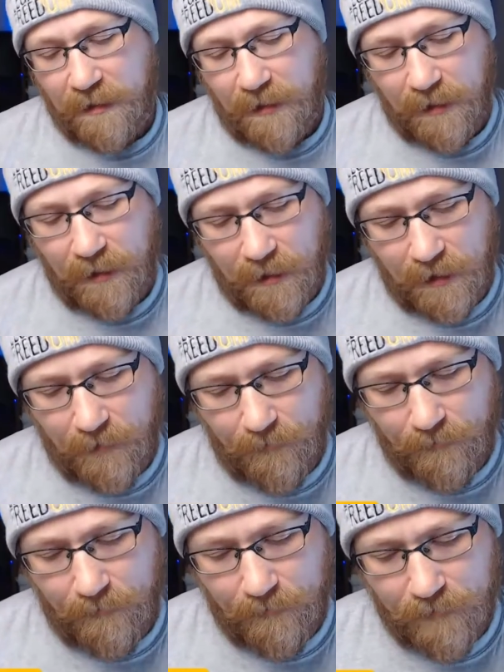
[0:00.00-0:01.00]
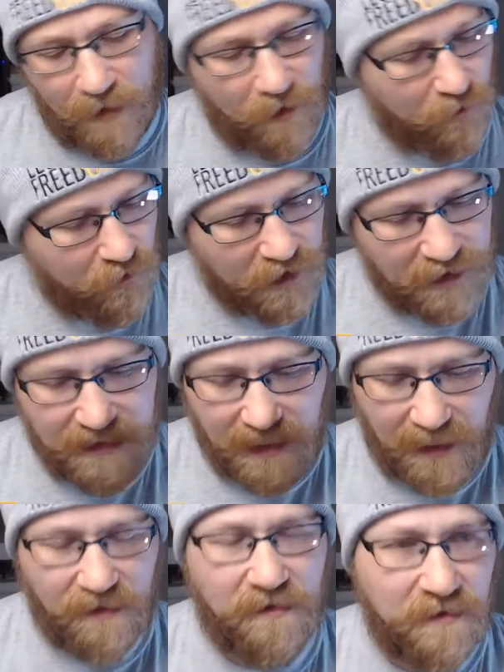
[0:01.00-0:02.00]
He
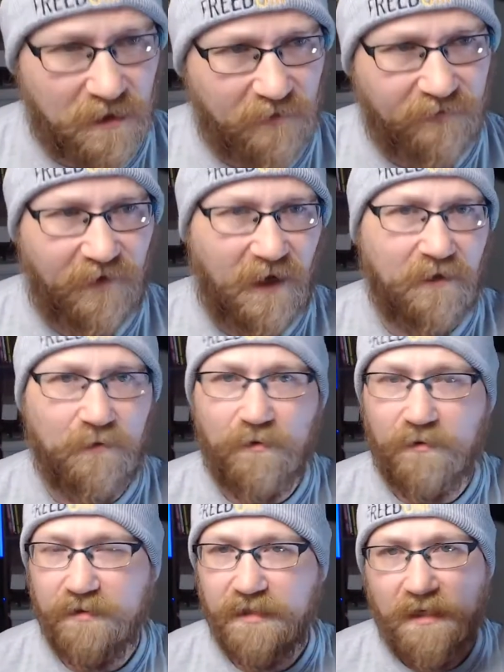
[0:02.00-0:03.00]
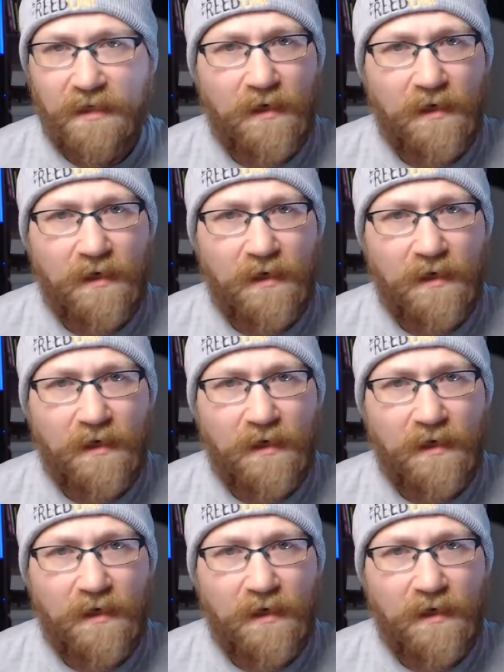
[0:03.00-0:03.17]
gained a ton of followers.